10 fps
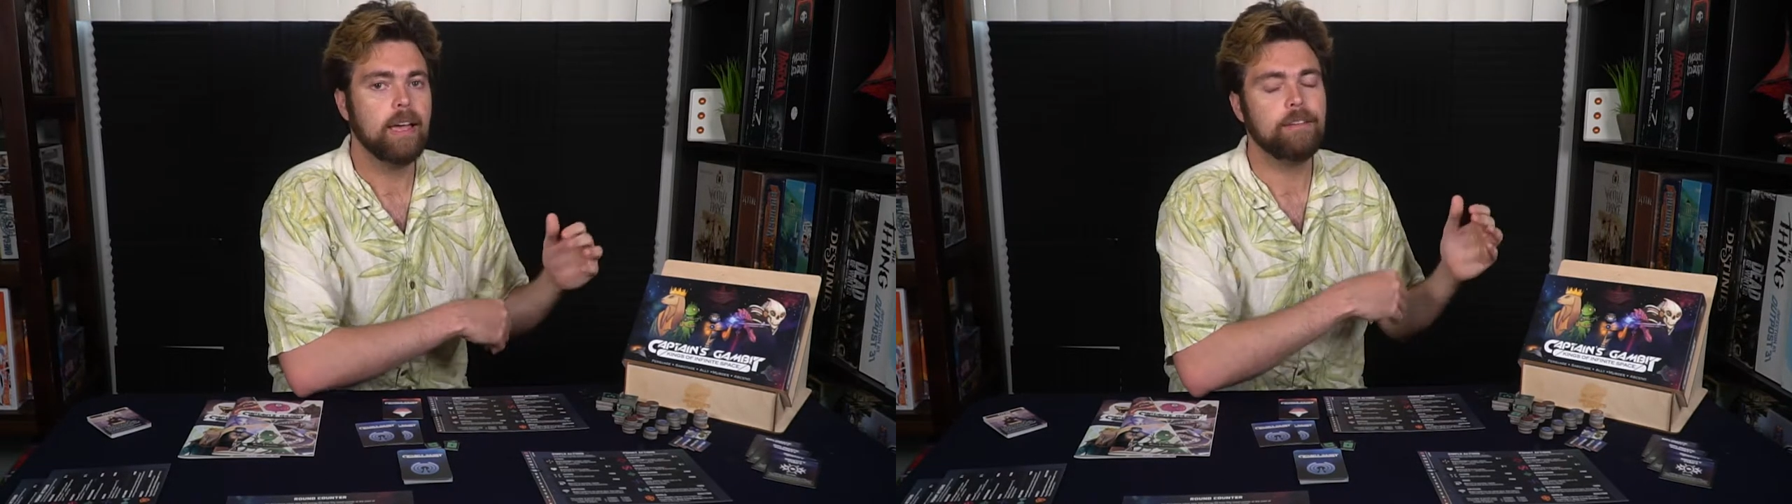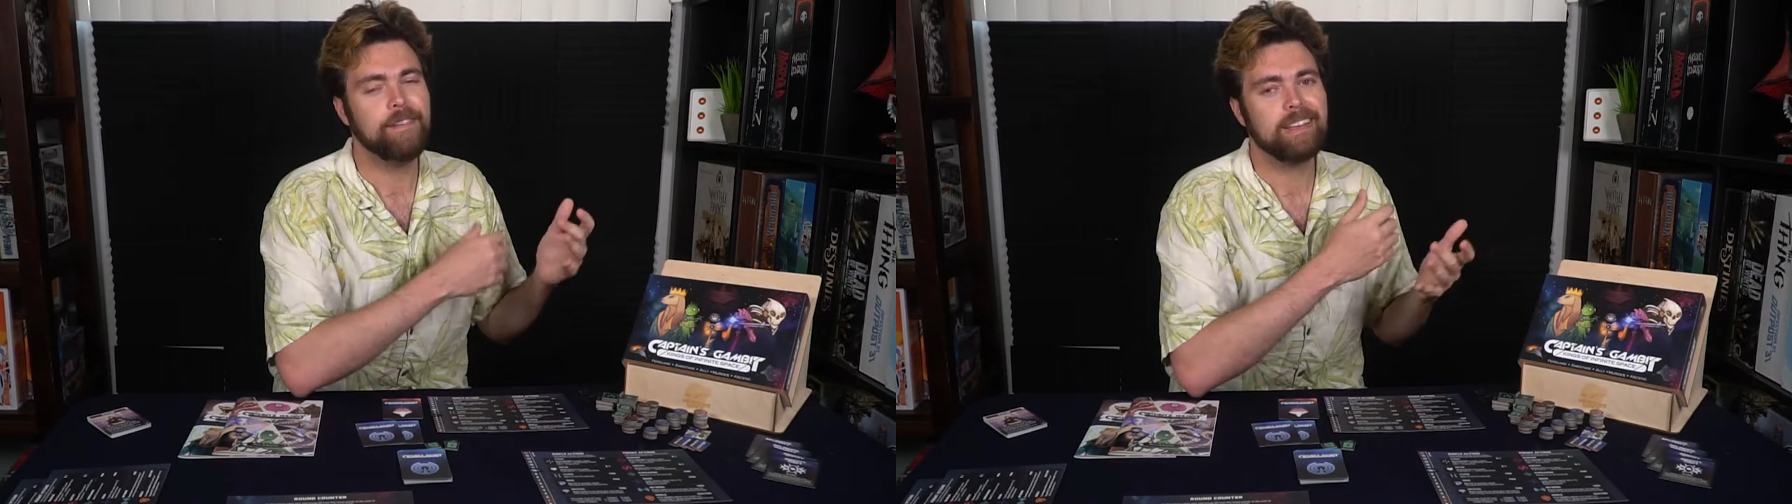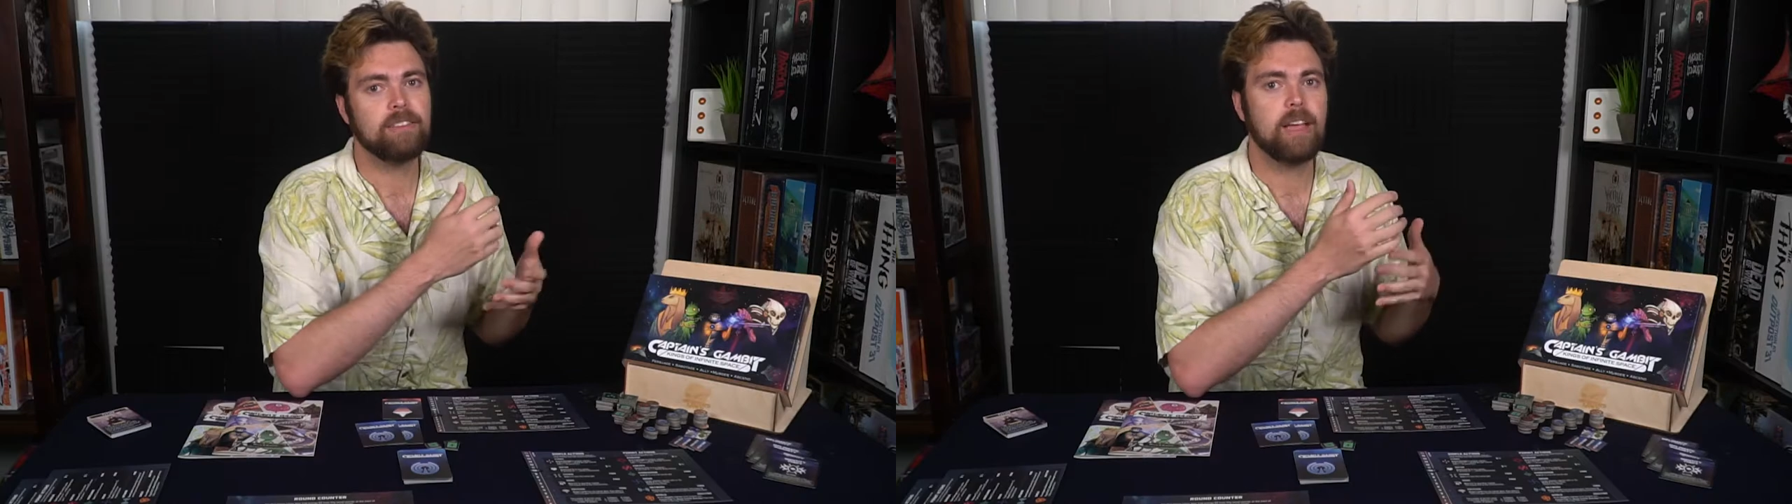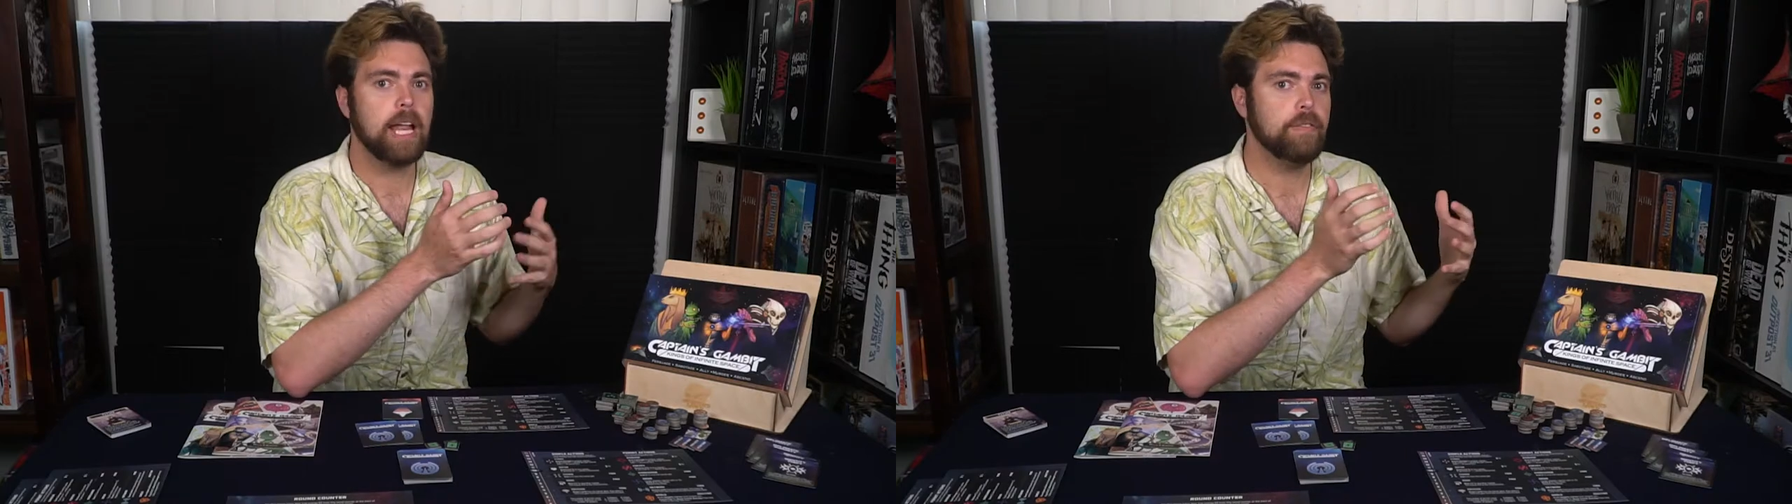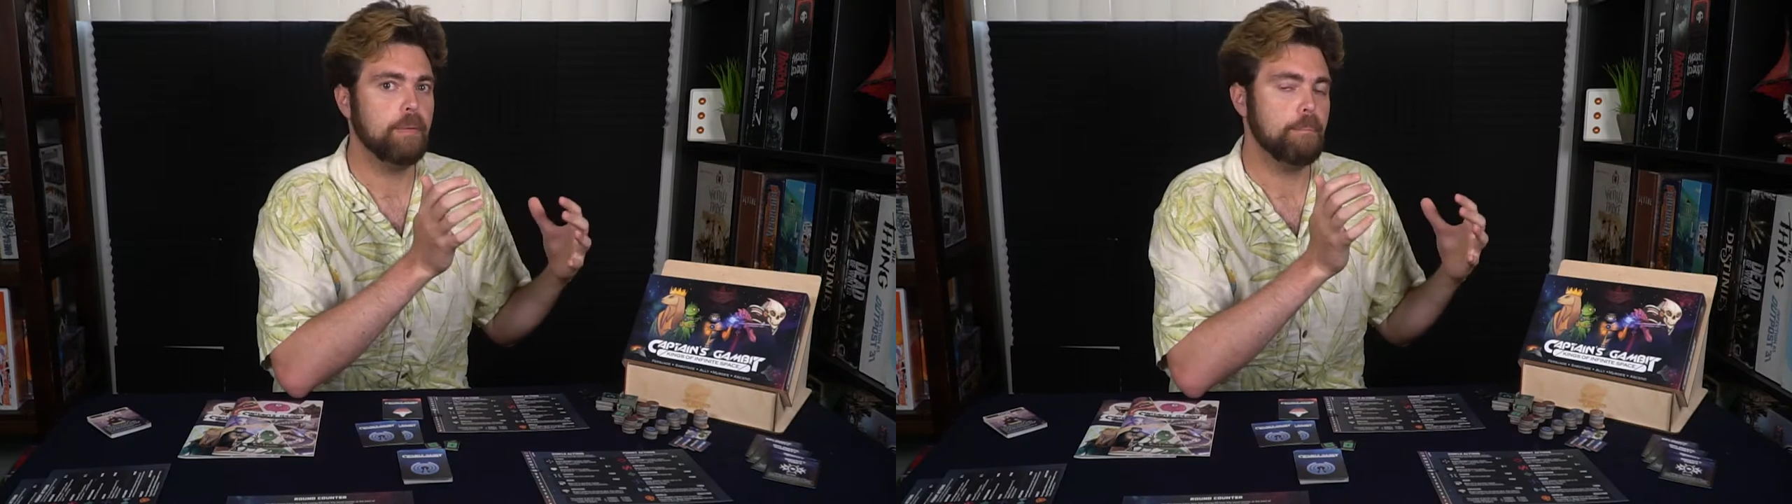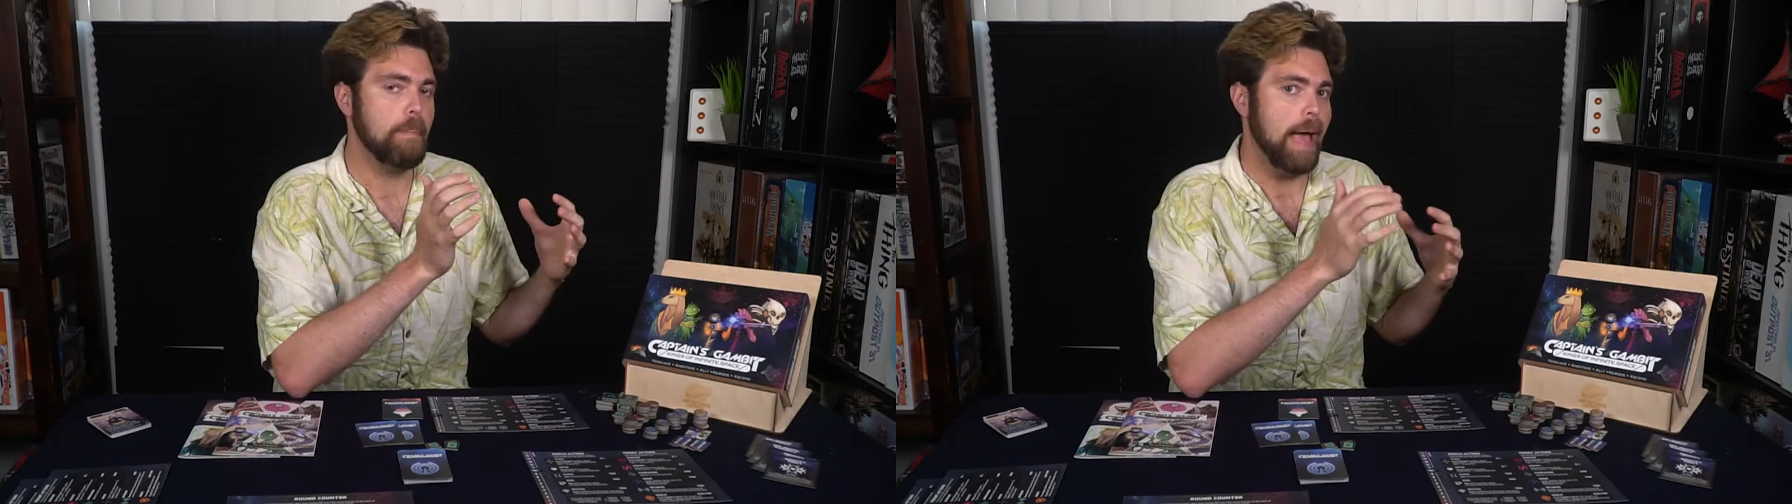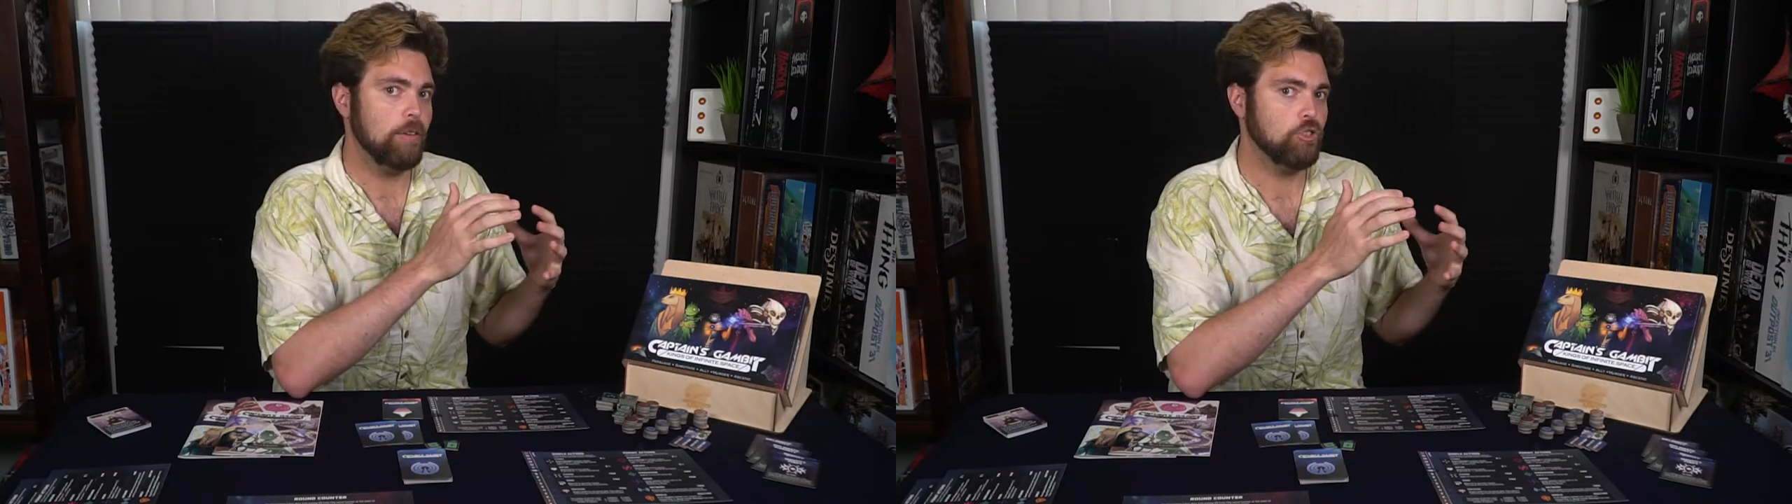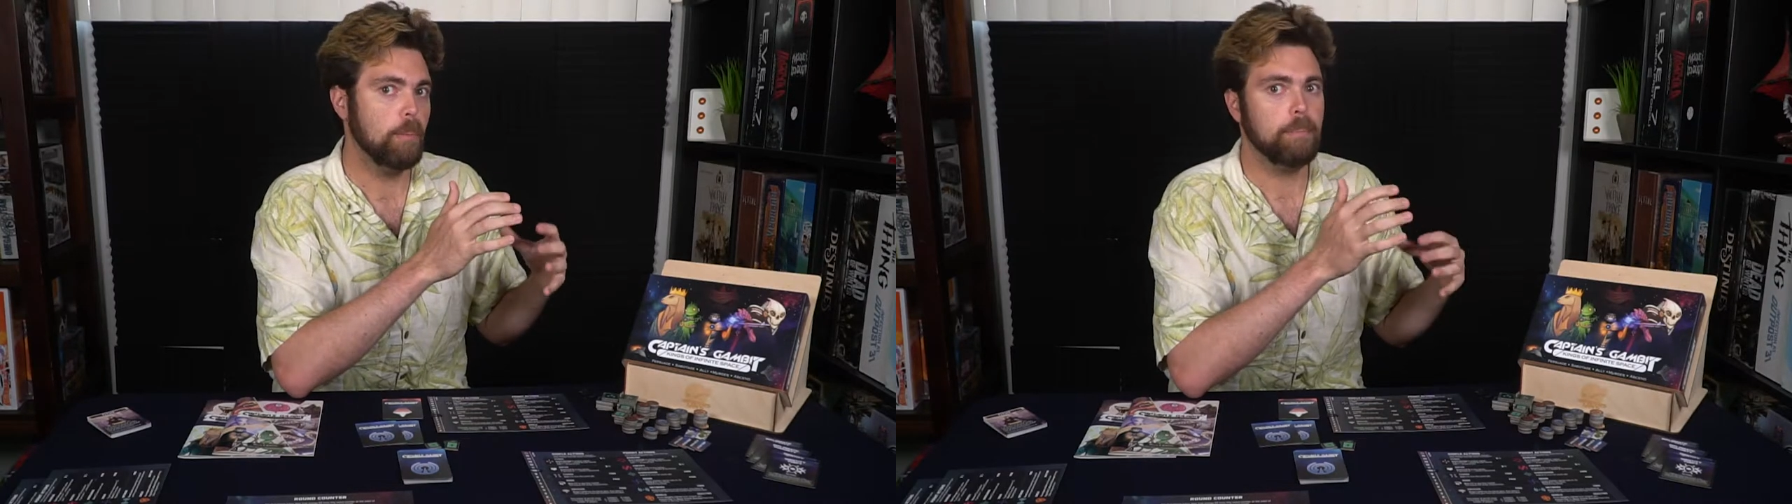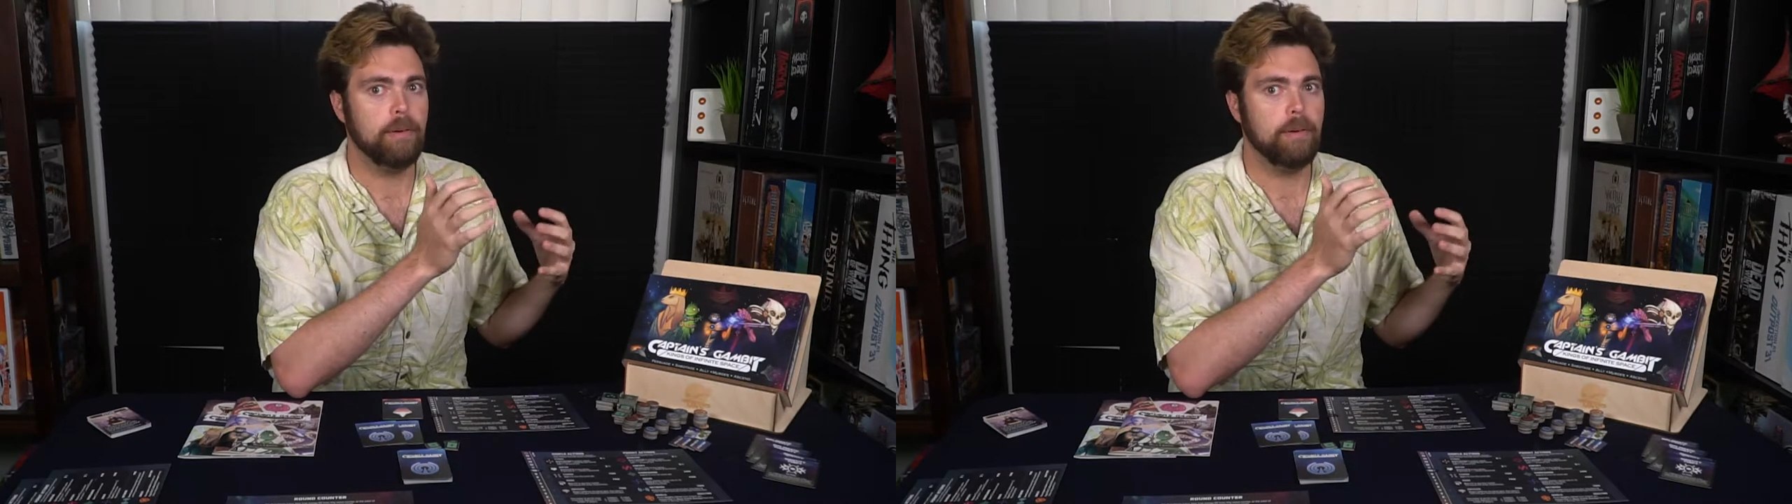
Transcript: In fact, it's kind of a mashup